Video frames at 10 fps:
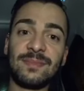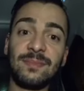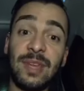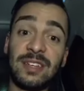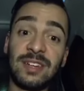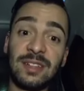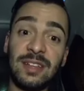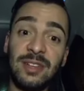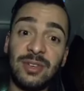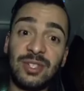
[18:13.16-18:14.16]
make sure
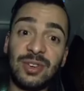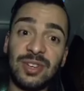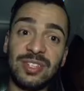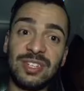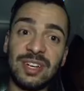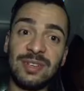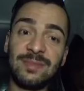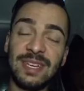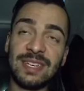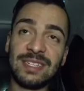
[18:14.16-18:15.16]
that you enjoy your journey,
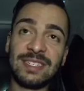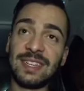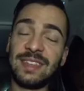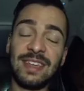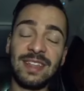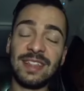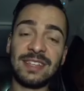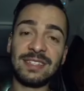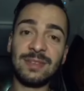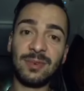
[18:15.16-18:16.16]
because I think
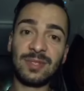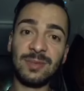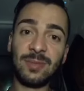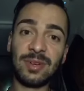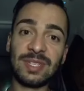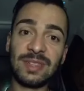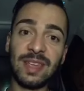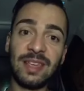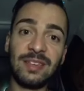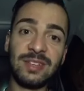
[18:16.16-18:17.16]
that's the most important
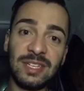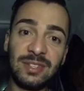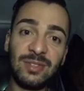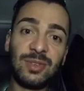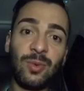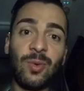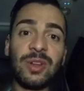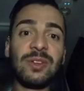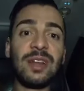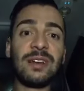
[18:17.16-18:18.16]
thing. You need to do what
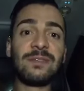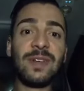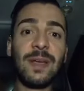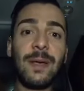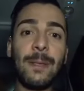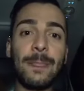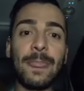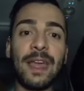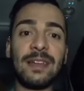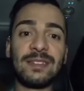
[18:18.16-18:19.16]
you love,
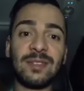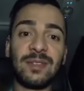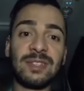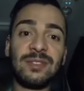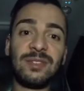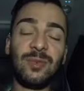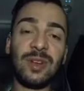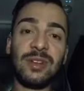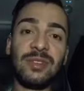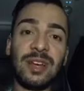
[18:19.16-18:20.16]
and as long as you do
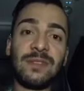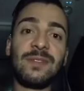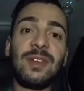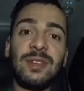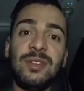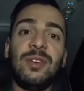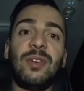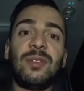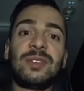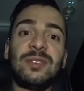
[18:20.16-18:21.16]
what you love, you're
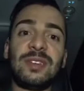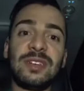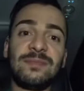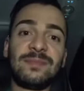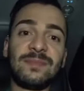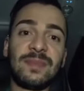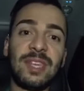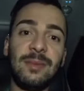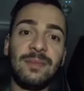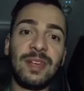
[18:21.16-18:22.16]
always going to
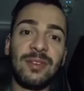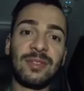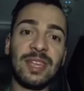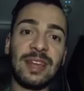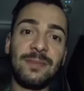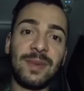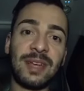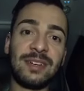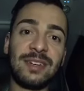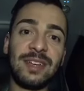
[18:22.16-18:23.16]
keep on getting
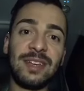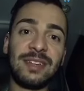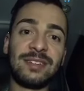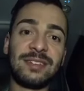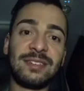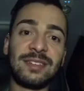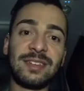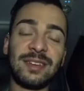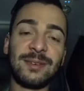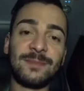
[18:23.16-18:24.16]
better and
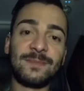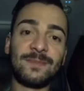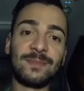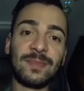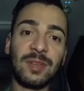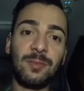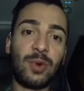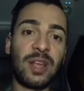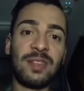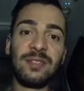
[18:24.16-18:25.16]

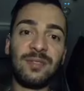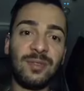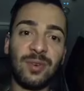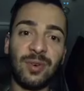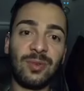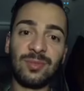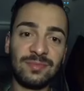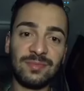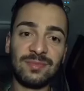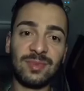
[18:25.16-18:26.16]
breaking through all
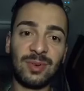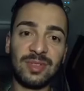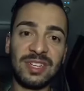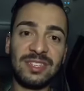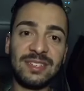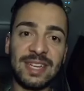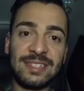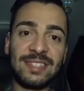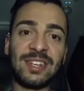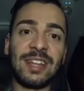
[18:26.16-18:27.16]
the
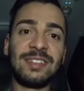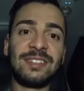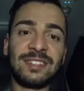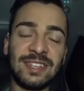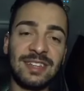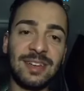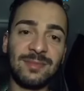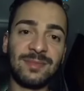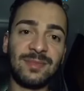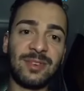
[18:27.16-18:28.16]
dance challenges that
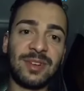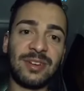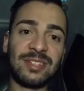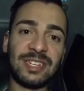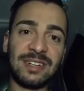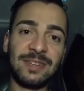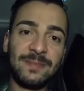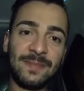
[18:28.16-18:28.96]
come on our journey.